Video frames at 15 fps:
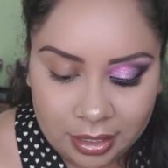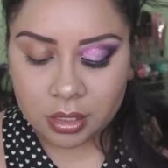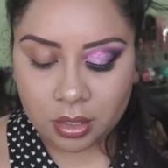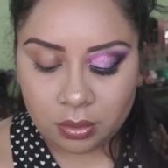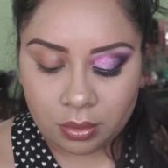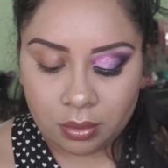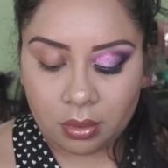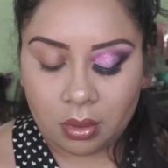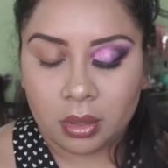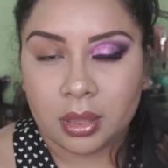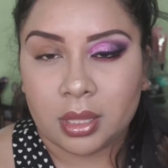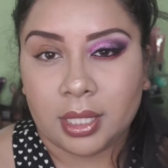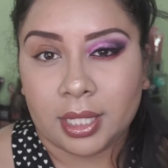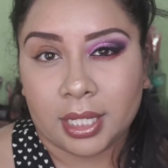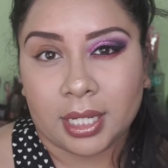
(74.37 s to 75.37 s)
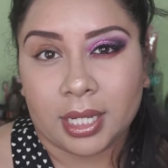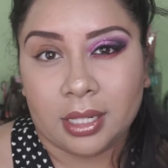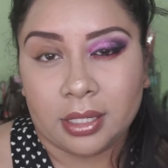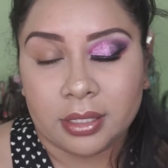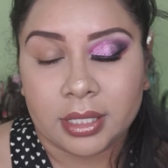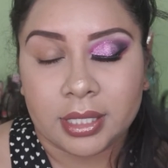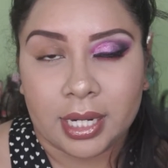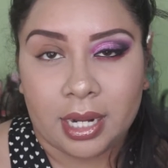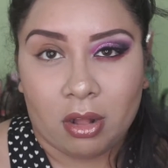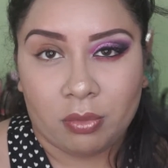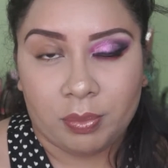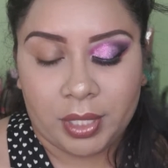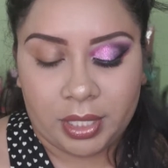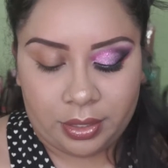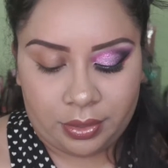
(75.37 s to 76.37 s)
So the colors that I'll
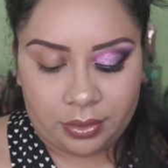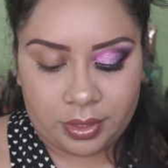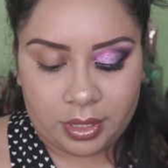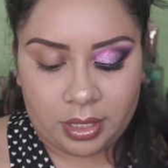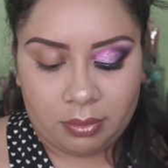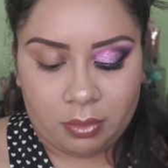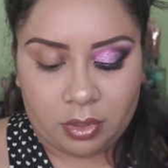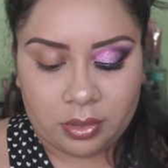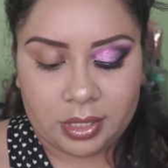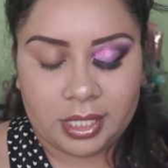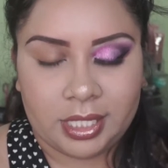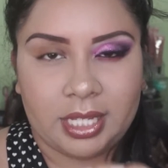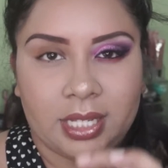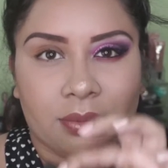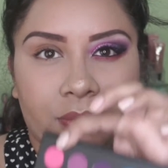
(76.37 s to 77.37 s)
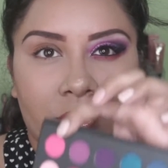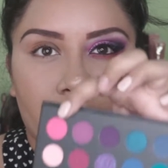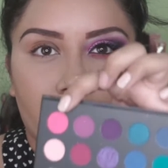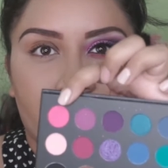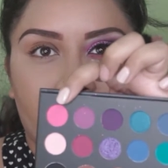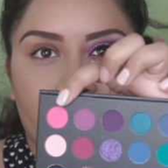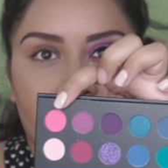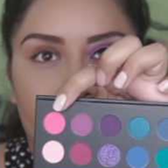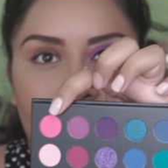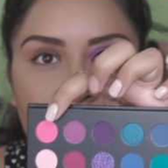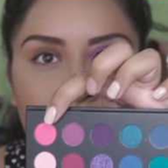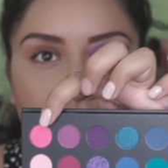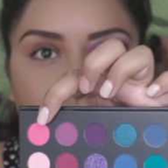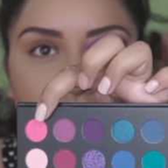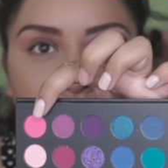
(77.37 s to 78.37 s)
be using mostly will be
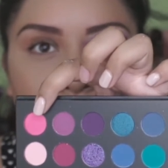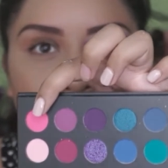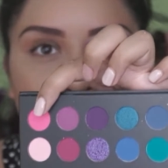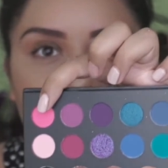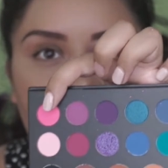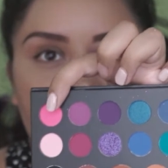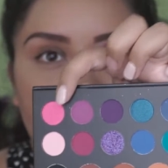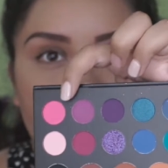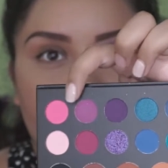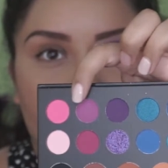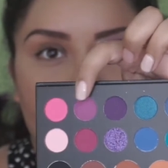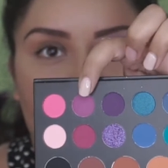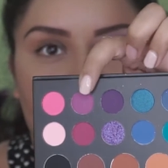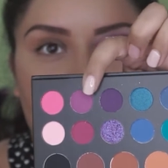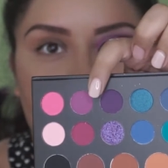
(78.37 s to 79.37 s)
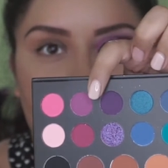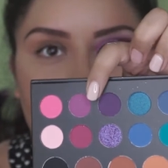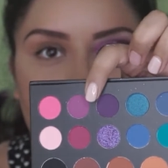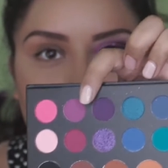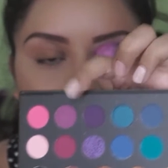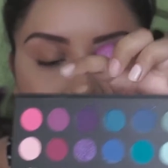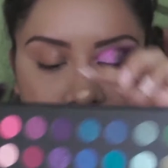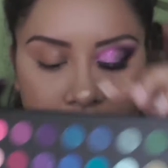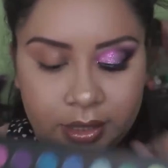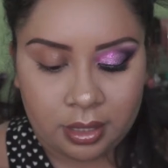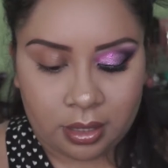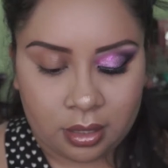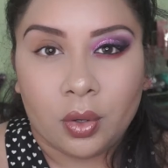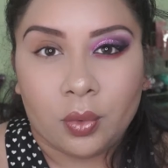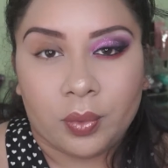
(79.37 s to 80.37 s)
these three colors,
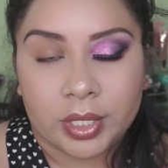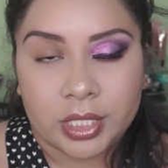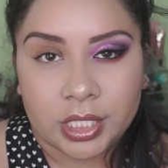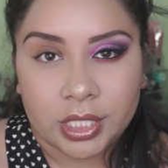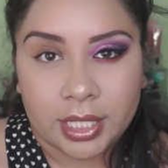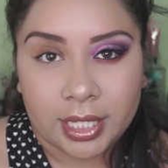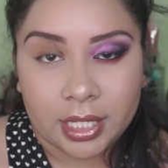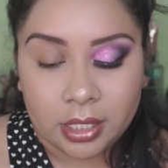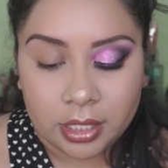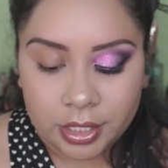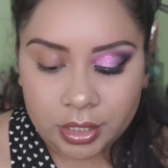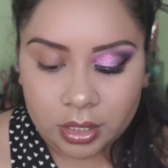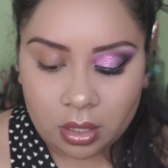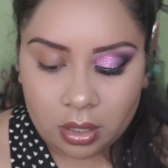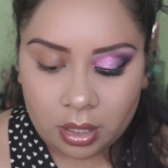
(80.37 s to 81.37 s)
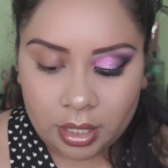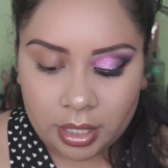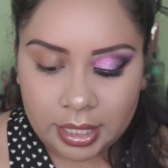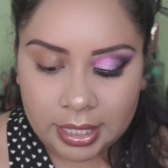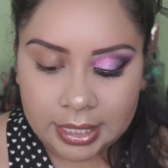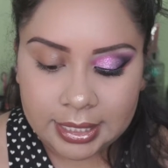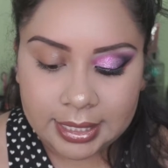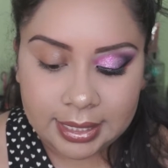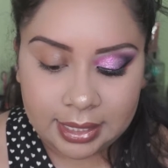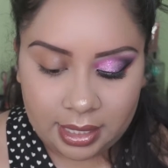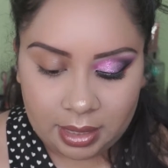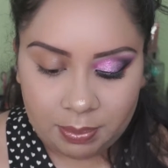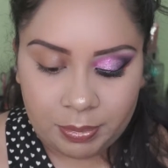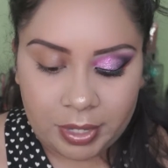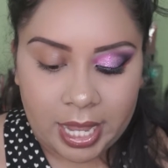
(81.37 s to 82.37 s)
which the colors are
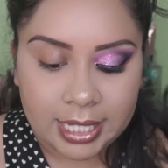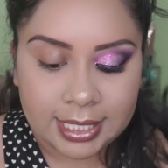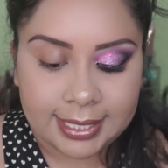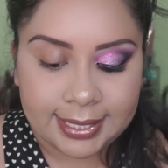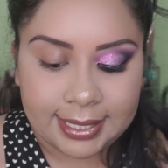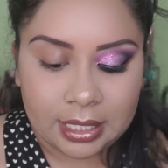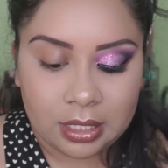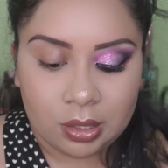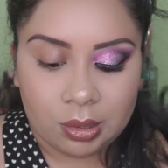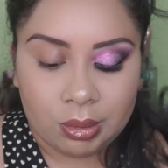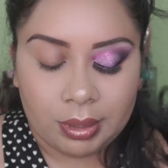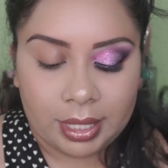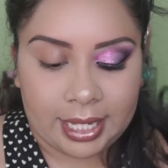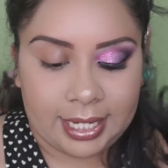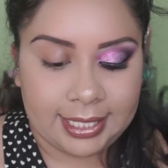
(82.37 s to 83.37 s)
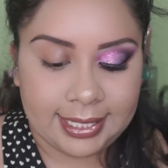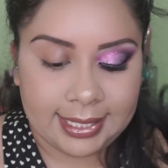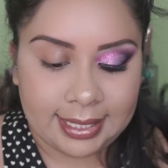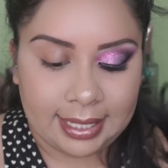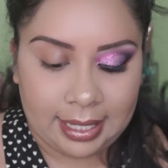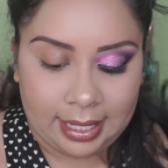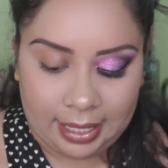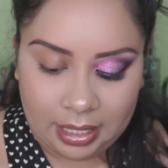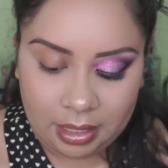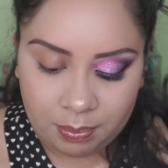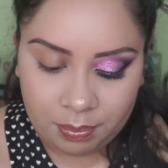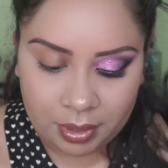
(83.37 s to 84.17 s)
Skip, Single, and Escape.